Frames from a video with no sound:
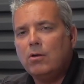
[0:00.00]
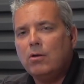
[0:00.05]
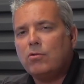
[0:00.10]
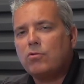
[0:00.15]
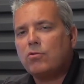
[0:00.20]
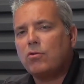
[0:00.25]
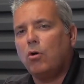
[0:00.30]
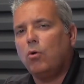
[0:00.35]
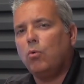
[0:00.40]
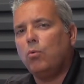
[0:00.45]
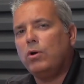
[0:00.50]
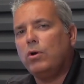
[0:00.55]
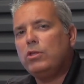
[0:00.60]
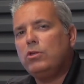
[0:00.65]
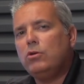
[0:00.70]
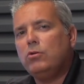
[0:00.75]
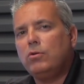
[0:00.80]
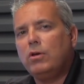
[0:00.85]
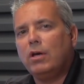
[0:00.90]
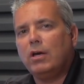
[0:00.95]
So when
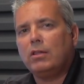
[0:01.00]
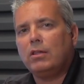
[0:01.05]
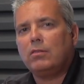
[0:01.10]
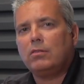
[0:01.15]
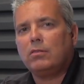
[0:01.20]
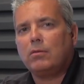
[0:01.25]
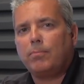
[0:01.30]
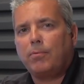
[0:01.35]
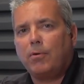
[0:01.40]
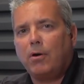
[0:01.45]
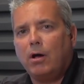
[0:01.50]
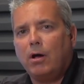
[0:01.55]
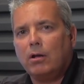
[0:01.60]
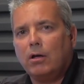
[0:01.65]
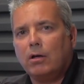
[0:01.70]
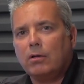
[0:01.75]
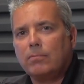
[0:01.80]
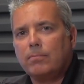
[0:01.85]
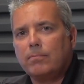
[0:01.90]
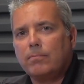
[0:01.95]
you get the
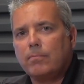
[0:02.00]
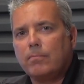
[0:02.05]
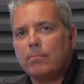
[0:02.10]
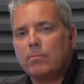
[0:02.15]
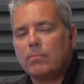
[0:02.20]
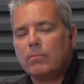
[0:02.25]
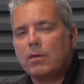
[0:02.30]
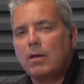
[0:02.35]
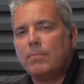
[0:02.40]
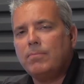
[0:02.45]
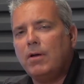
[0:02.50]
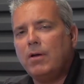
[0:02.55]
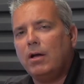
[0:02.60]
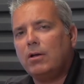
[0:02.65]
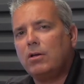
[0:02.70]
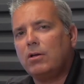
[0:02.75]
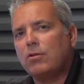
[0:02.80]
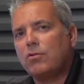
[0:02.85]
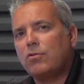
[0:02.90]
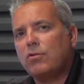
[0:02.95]
product, I'm
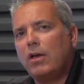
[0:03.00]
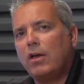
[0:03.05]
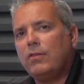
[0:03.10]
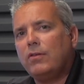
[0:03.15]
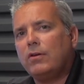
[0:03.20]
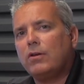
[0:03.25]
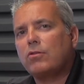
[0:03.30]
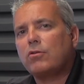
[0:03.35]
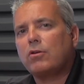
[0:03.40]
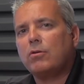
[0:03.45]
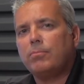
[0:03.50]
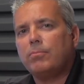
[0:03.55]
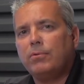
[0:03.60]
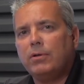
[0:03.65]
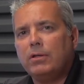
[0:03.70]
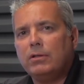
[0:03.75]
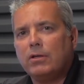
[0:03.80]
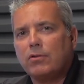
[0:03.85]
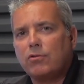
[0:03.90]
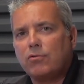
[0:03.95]
not going to say that it's
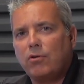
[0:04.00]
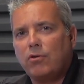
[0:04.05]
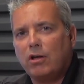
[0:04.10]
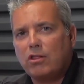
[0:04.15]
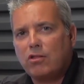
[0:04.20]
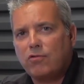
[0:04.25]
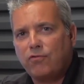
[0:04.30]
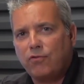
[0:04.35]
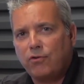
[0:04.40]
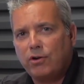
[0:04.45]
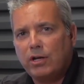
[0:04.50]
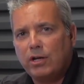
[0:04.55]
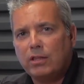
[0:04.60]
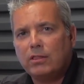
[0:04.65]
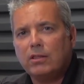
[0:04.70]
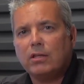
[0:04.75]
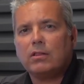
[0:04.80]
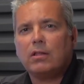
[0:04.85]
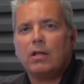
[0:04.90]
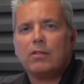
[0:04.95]
completely scratch free. I
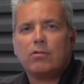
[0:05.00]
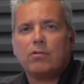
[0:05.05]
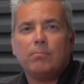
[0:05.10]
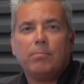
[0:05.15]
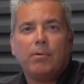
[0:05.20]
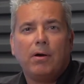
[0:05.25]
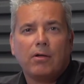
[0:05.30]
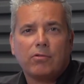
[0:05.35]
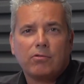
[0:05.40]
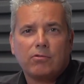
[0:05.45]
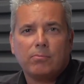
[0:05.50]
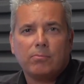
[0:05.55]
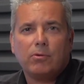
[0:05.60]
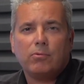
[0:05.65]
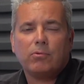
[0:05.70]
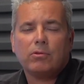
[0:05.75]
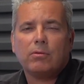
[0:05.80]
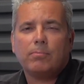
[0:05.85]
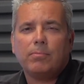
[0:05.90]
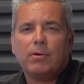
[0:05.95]
think that's
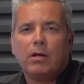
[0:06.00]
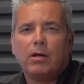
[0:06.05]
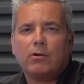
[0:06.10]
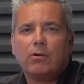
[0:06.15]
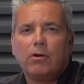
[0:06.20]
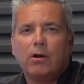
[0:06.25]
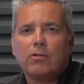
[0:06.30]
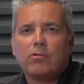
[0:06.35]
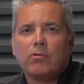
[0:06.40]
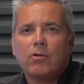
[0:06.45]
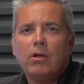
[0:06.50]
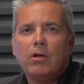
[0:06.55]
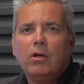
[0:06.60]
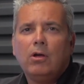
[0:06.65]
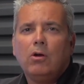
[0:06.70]
impossible with the bonderize.